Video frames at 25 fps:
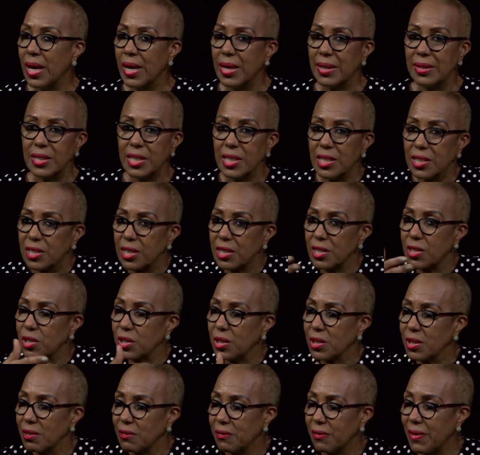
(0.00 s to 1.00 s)
Teachers
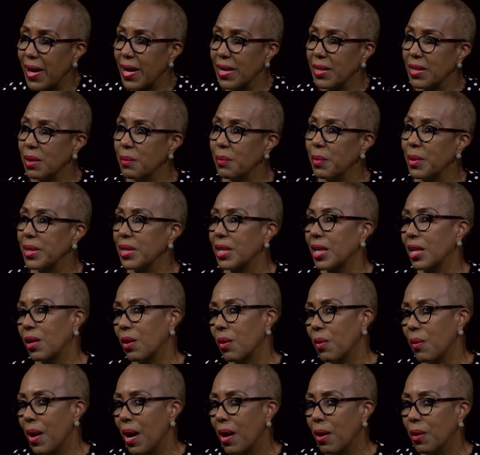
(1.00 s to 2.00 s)
couldn't find them when they
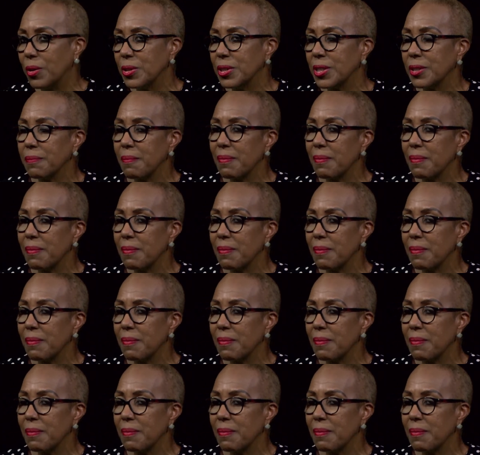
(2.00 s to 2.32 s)
go out.